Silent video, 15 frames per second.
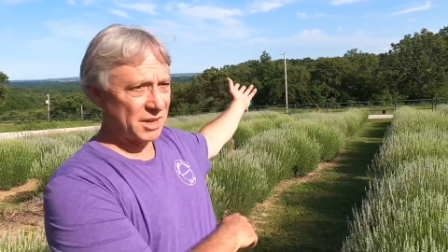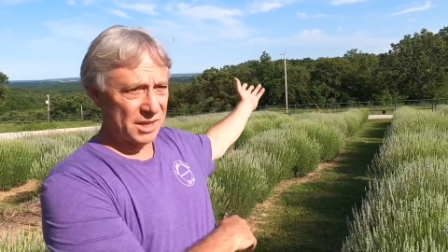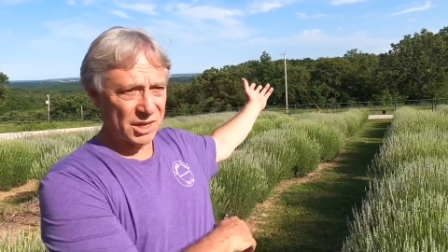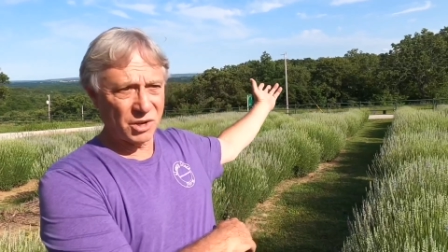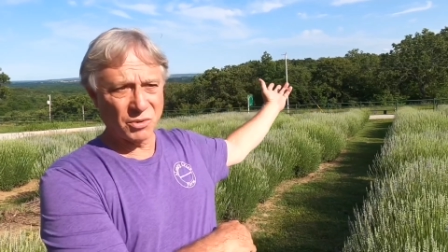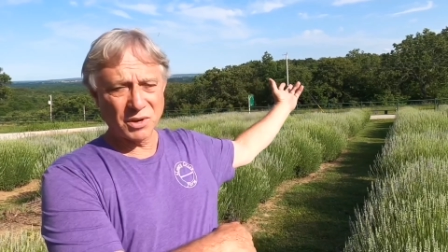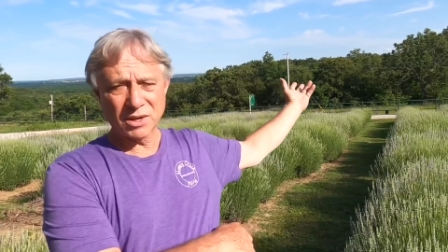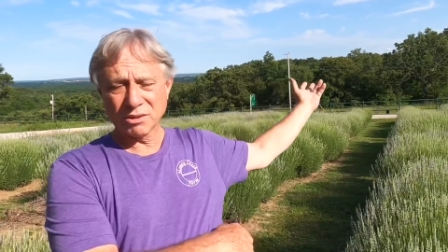
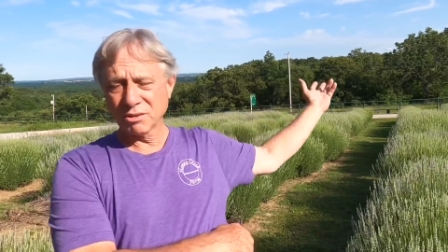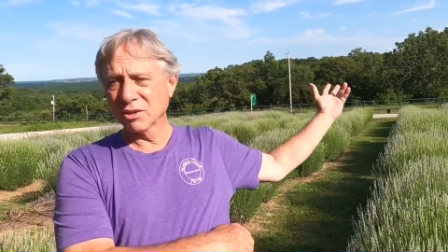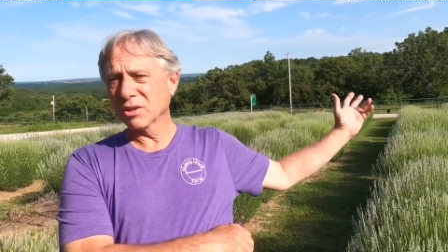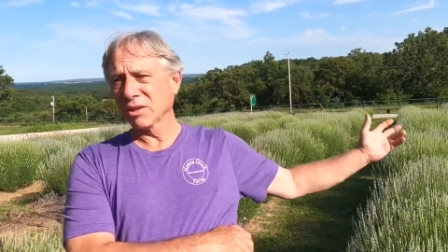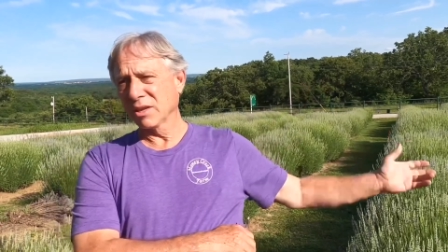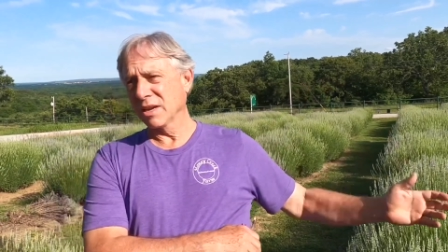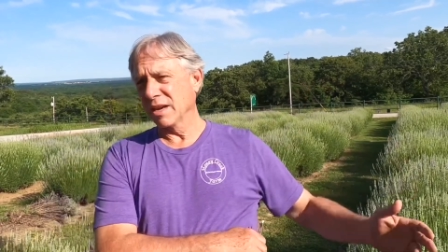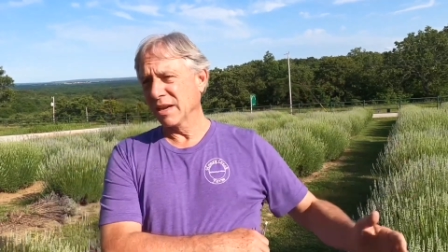Honey Creek
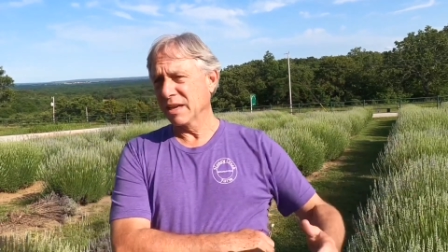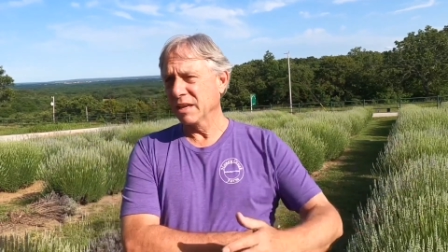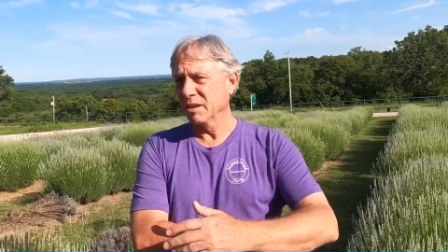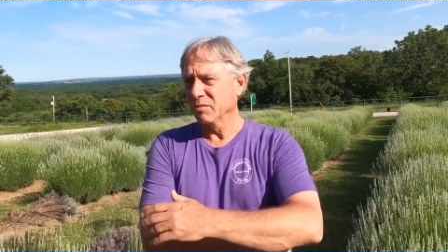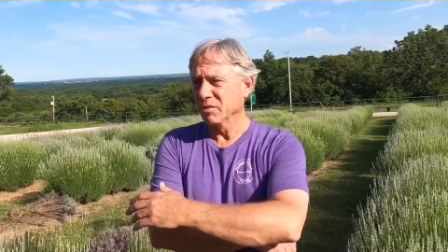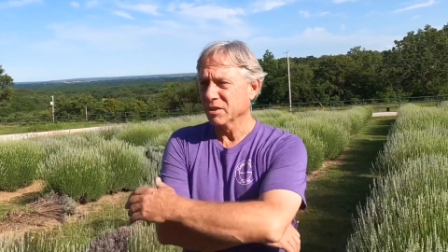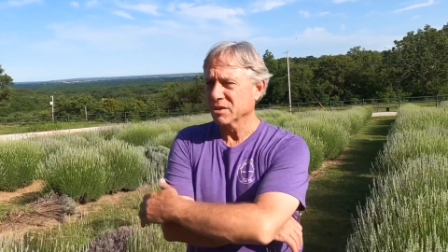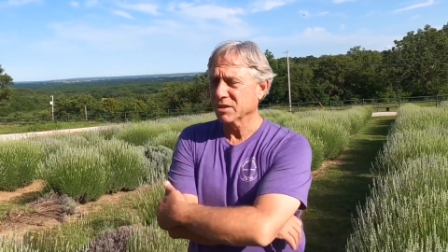looked like.
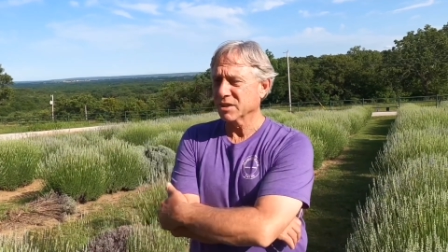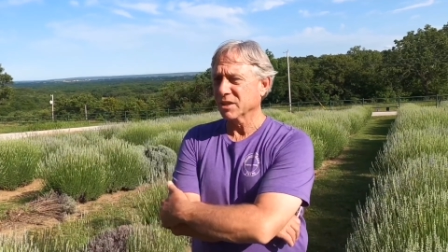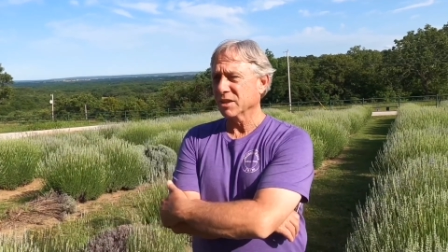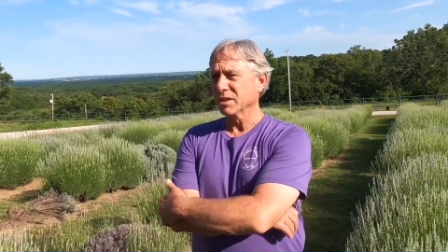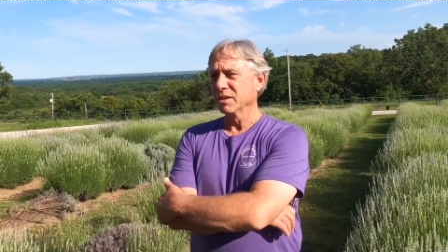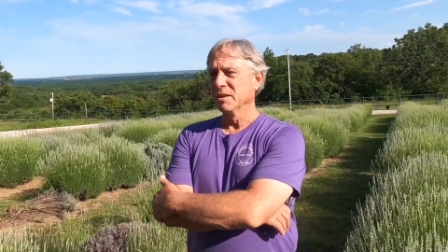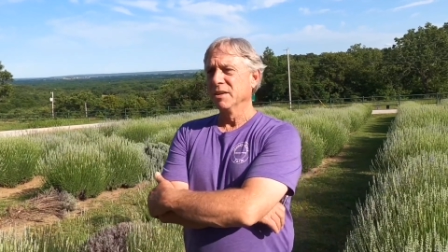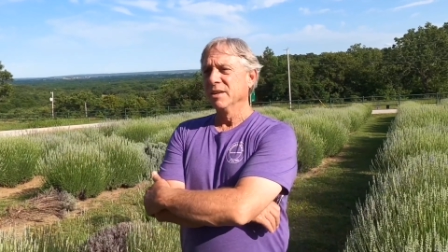It was uh,